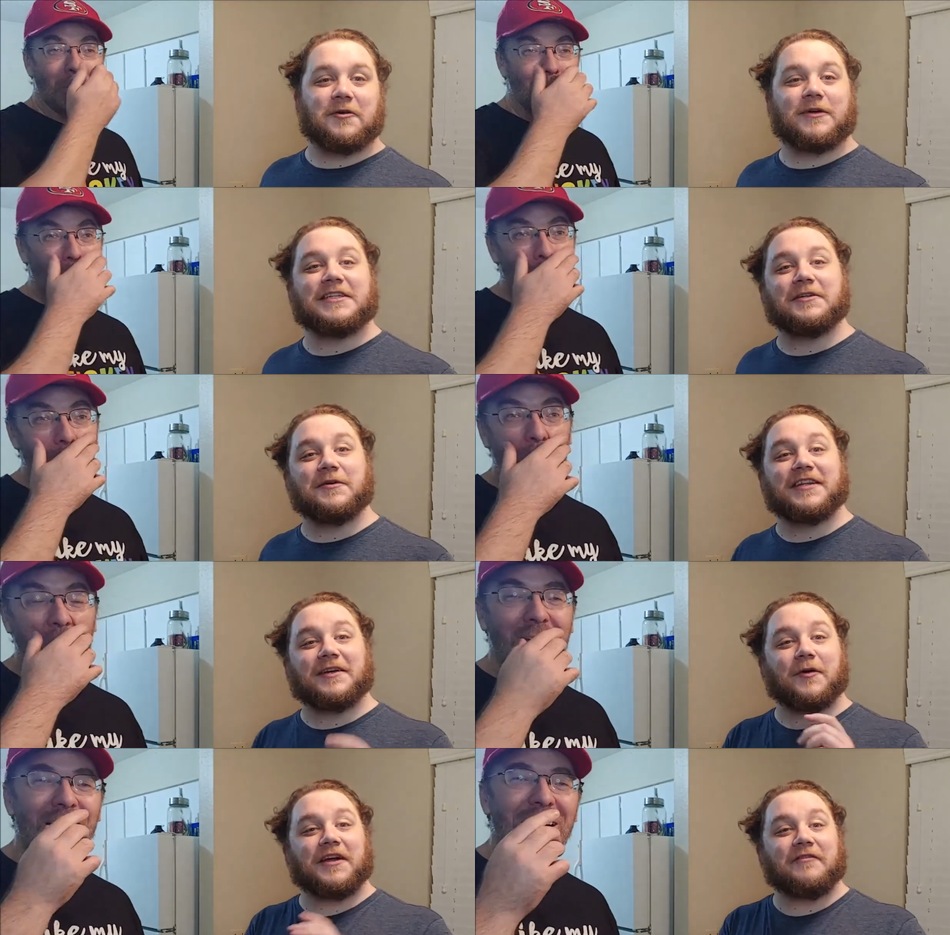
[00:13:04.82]
Speaker 1: tell you what to
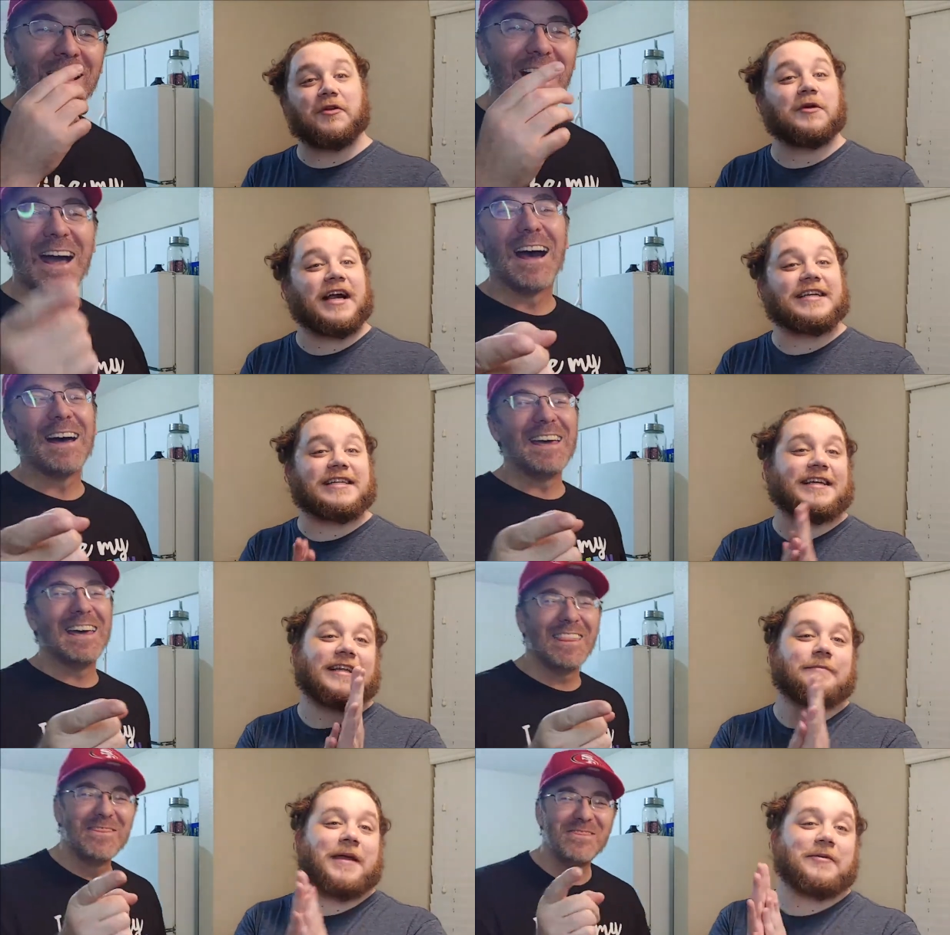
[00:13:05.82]
do with it, or give you an
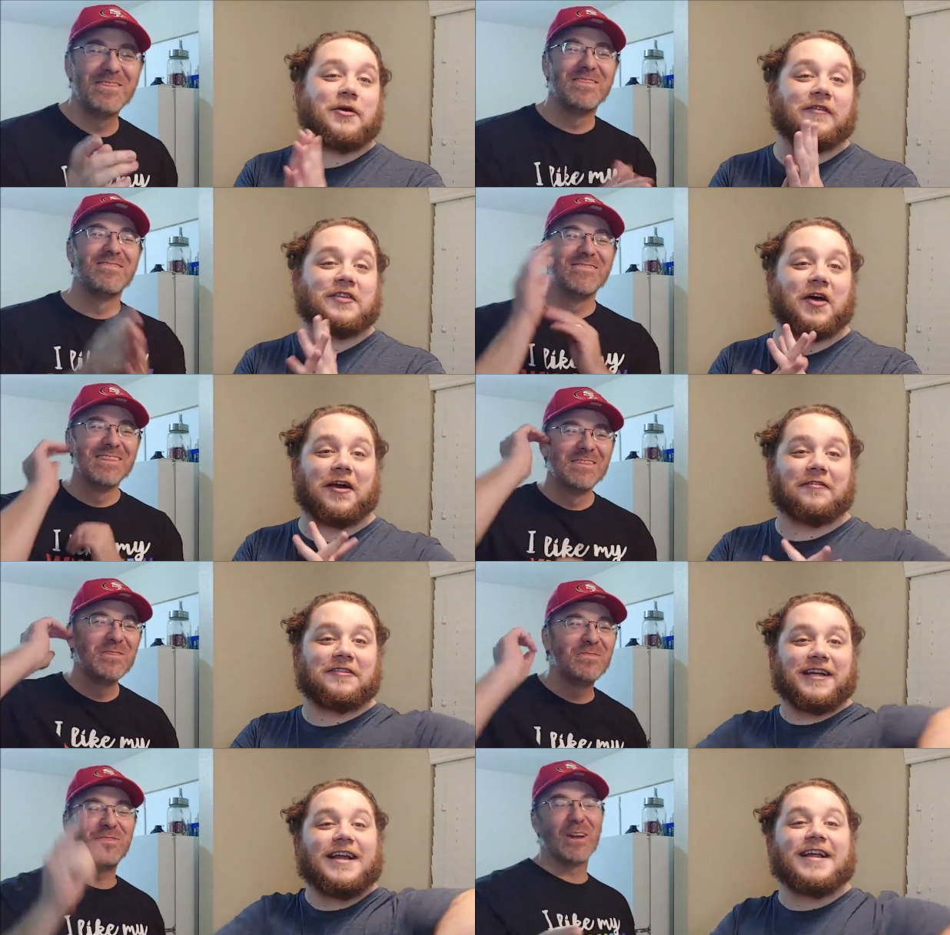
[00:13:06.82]
idea that maybe you haven't
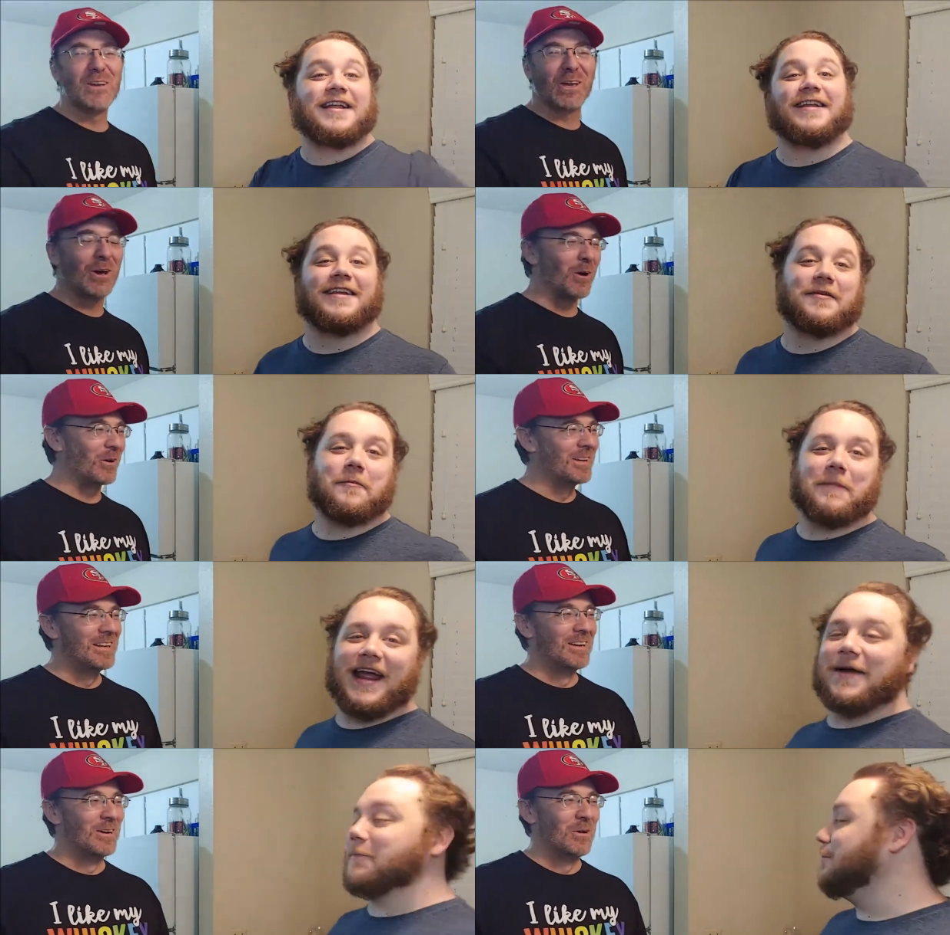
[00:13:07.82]
thought of.
Speaker 2: There you
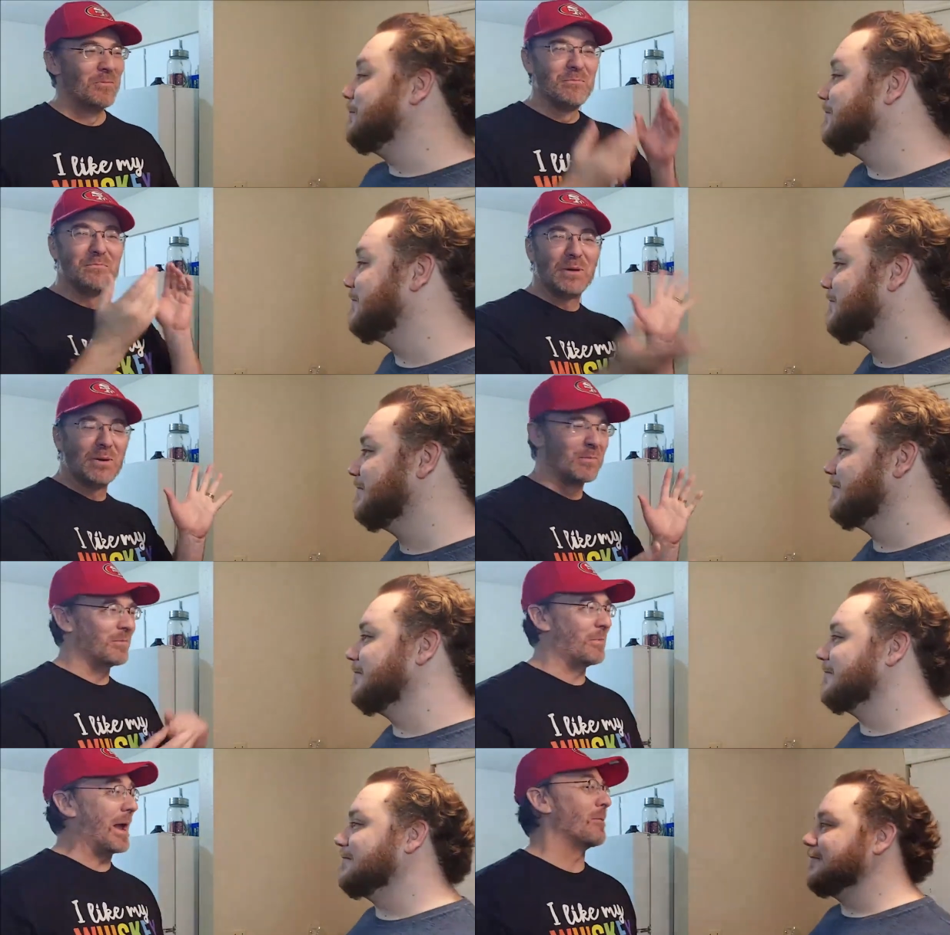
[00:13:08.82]
go. Bam.
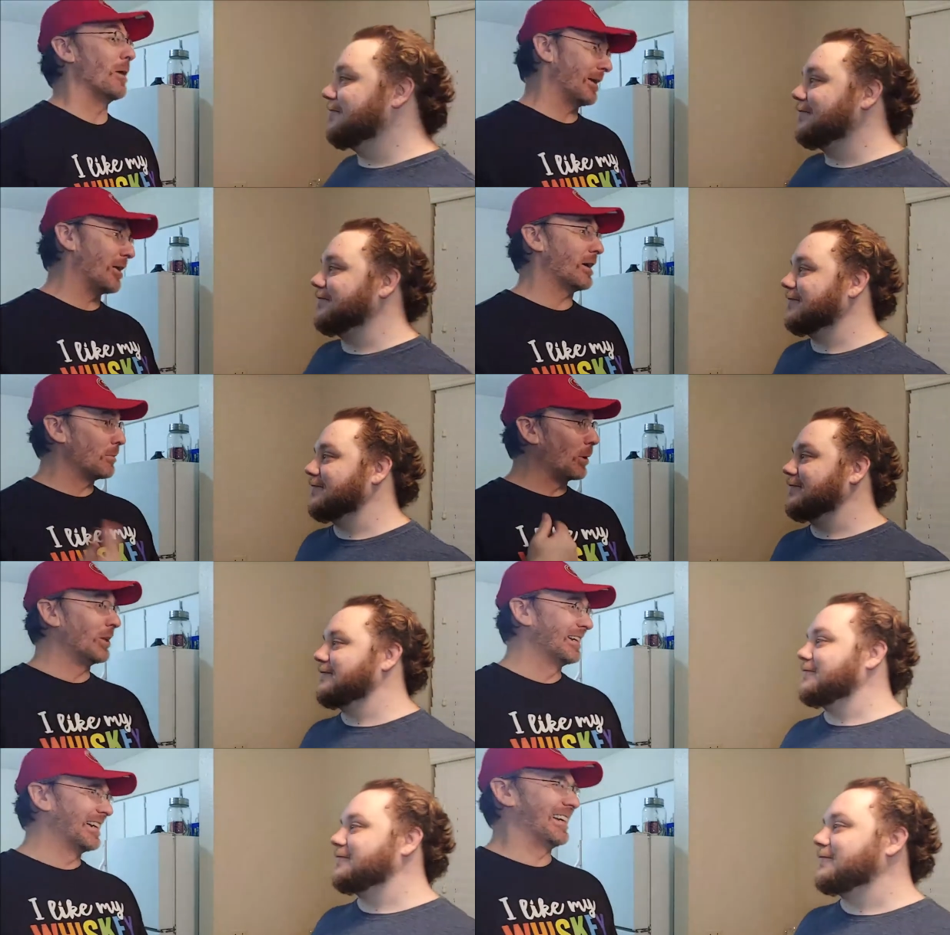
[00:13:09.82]
Boom. Bam on my
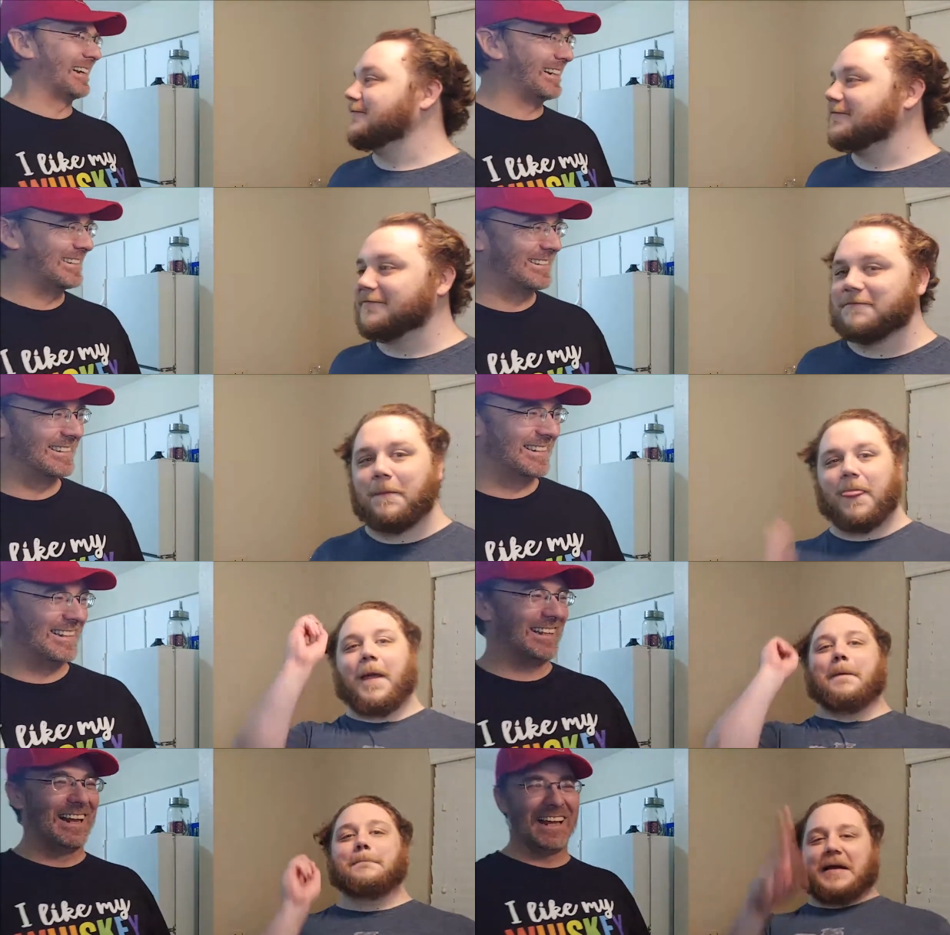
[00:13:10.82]

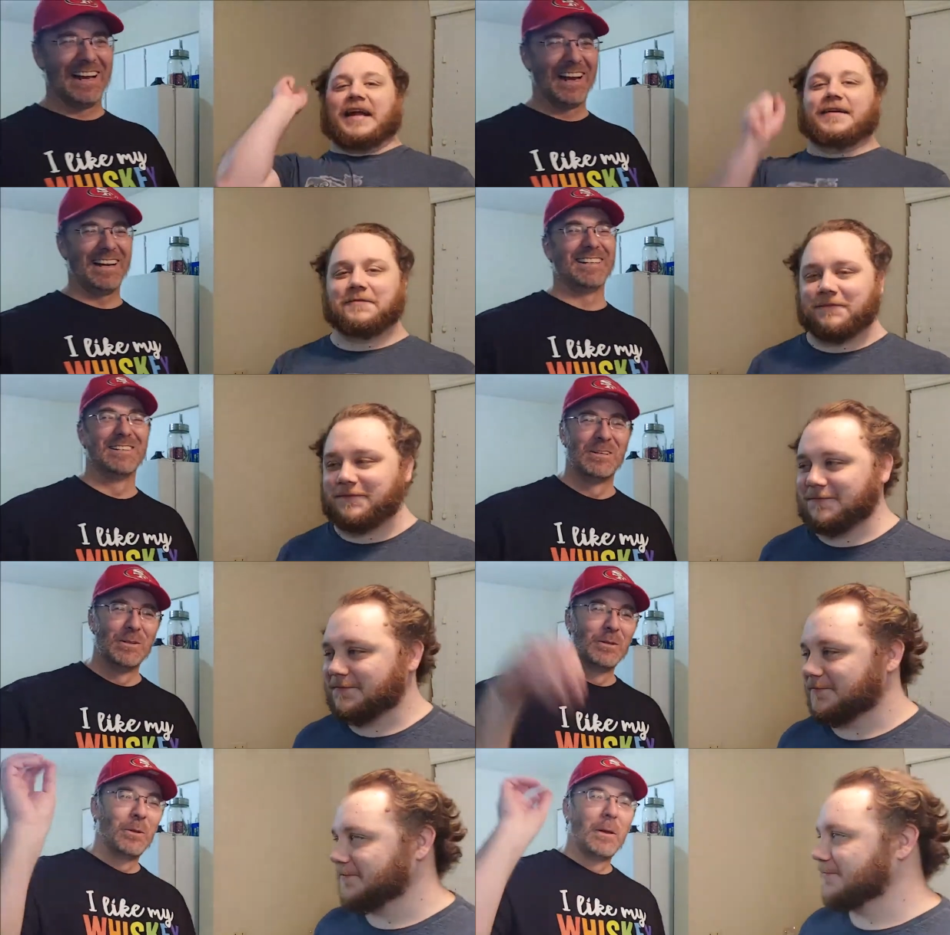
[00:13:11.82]
emerald.
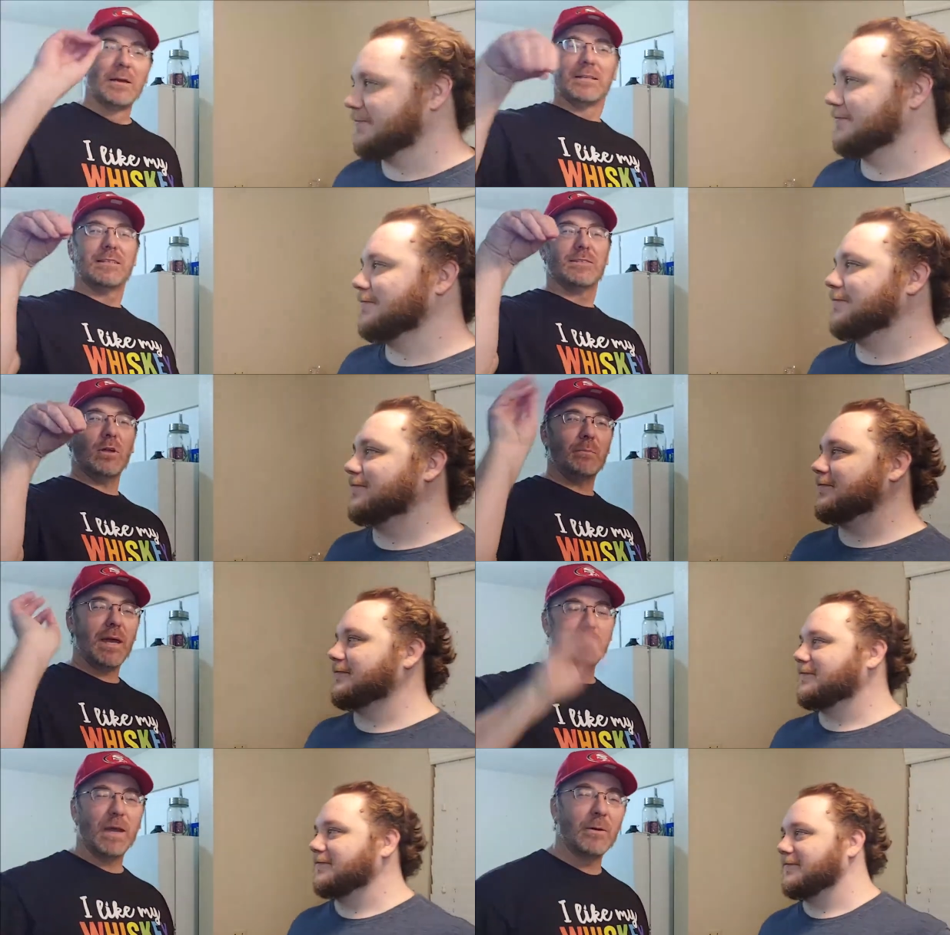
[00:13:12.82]

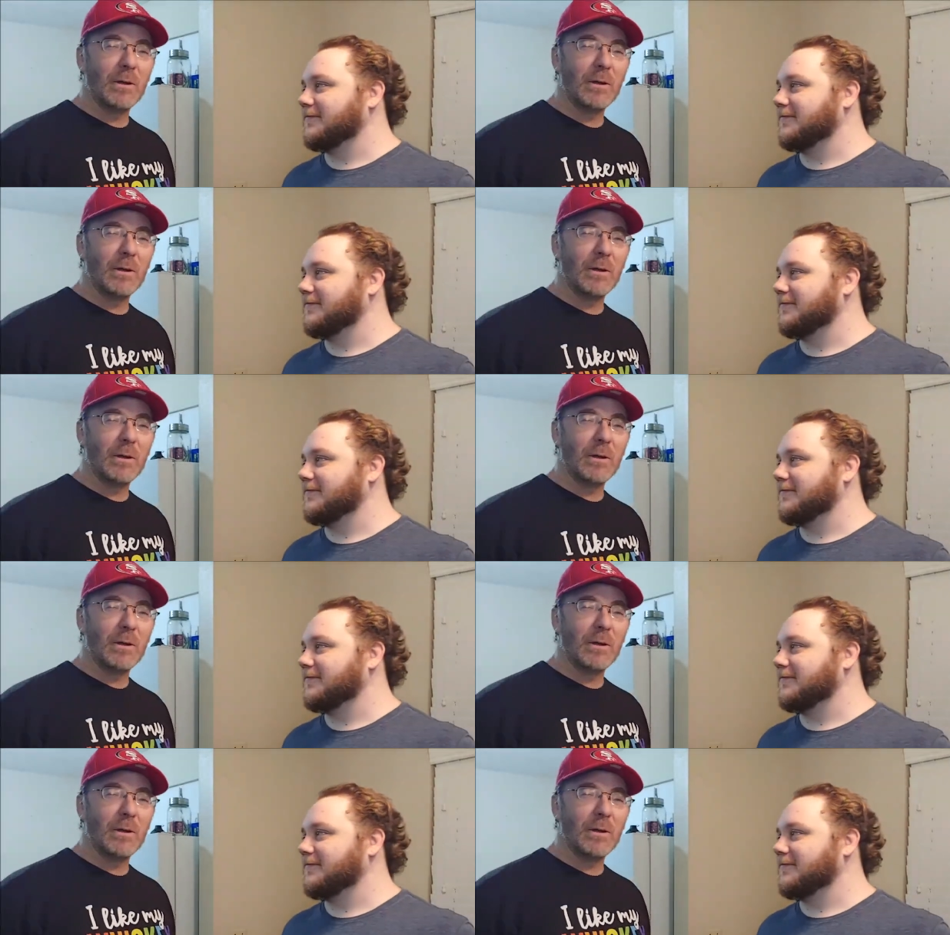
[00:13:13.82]
Salt Bay.